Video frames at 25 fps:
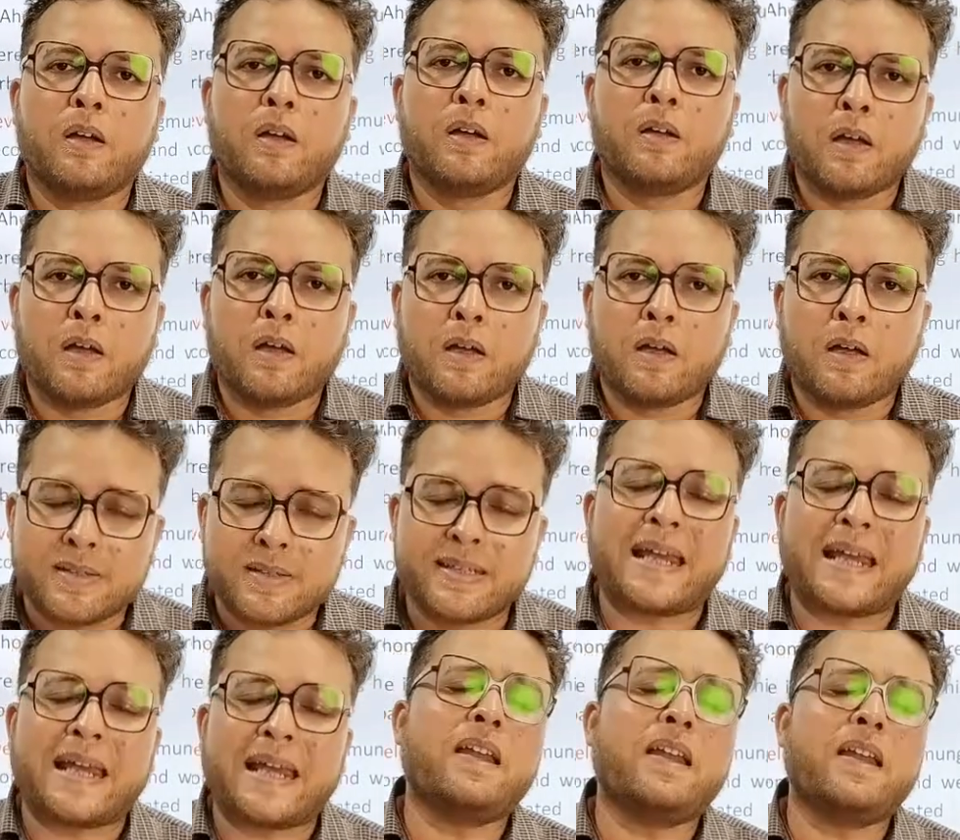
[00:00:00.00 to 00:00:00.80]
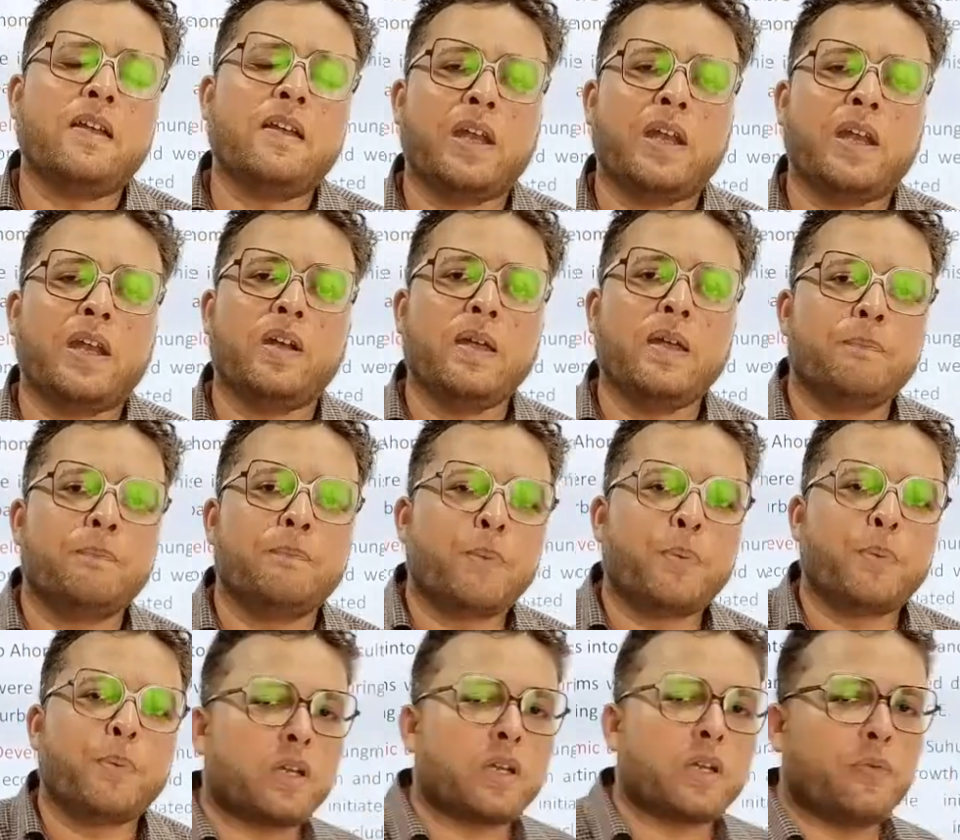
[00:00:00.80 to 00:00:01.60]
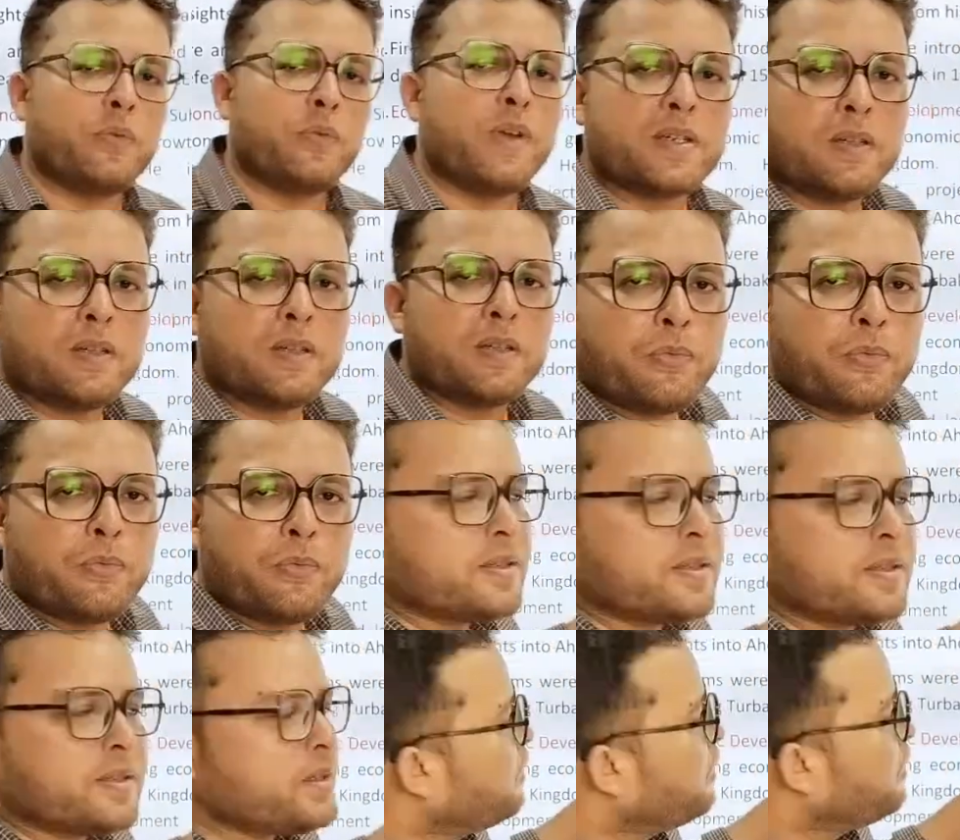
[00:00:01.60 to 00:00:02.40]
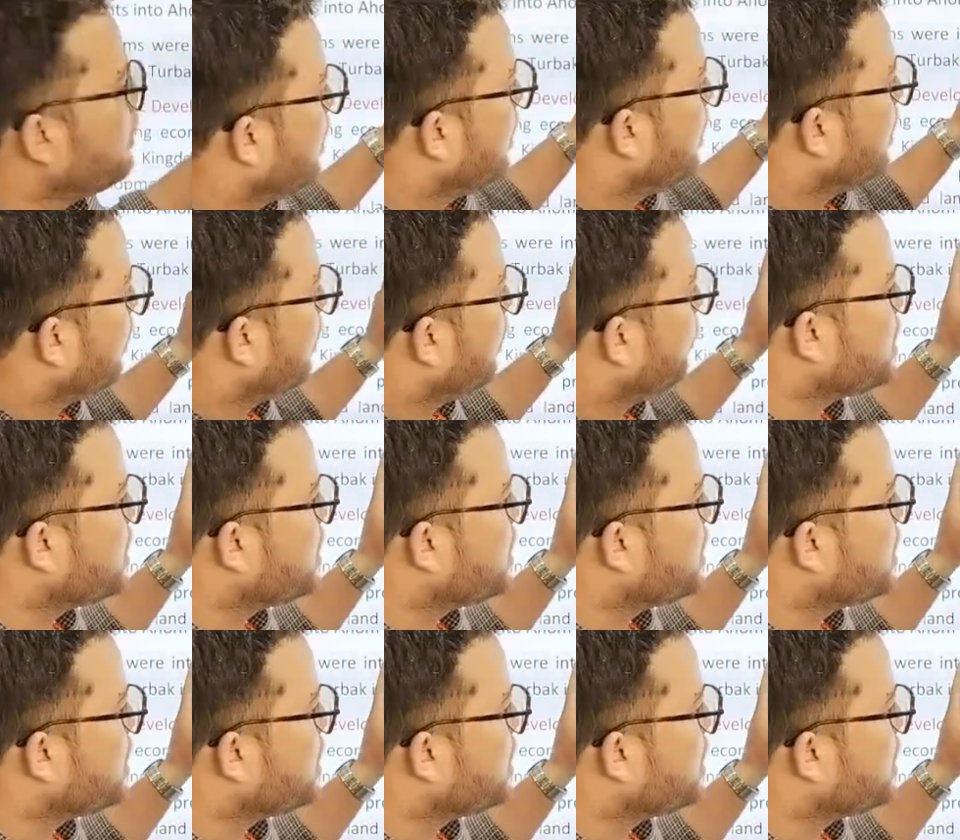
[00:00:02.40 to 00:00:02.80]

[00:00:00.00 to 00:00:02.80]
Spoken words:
Second very, very important reason, the reason which